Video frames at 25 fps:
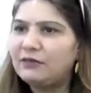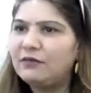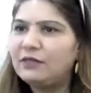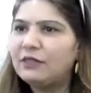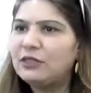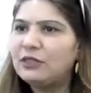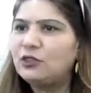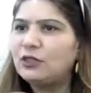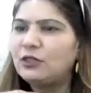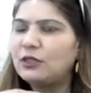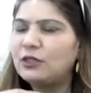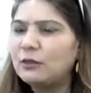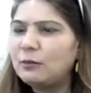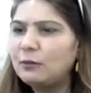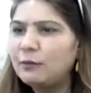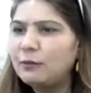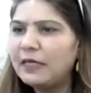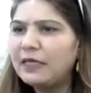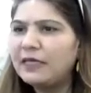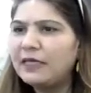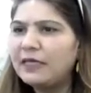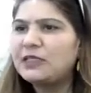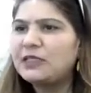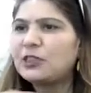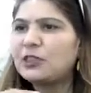When children
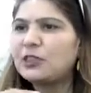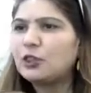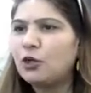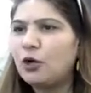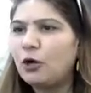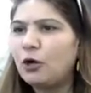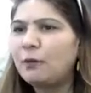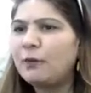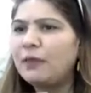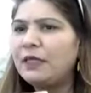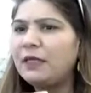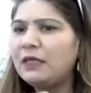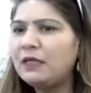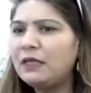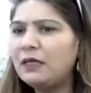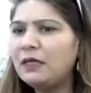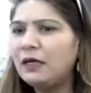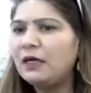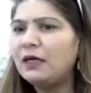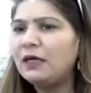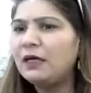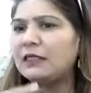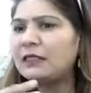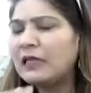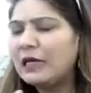paste, copy,
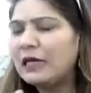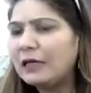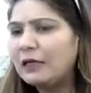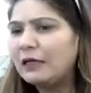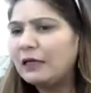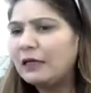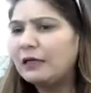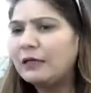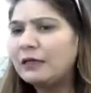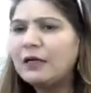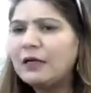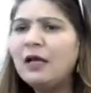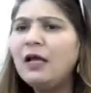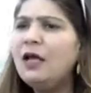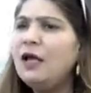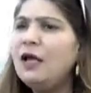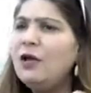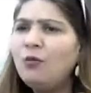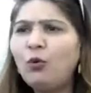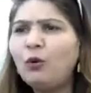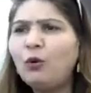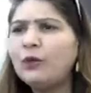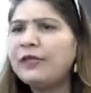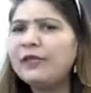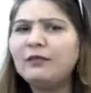cut, color,
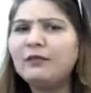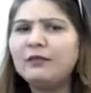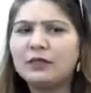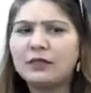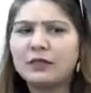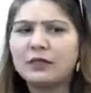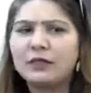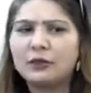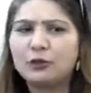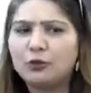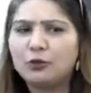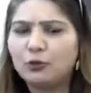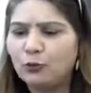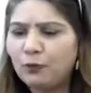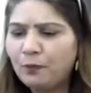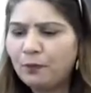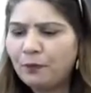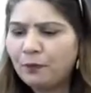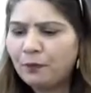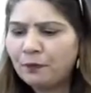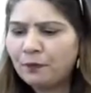whatever they do.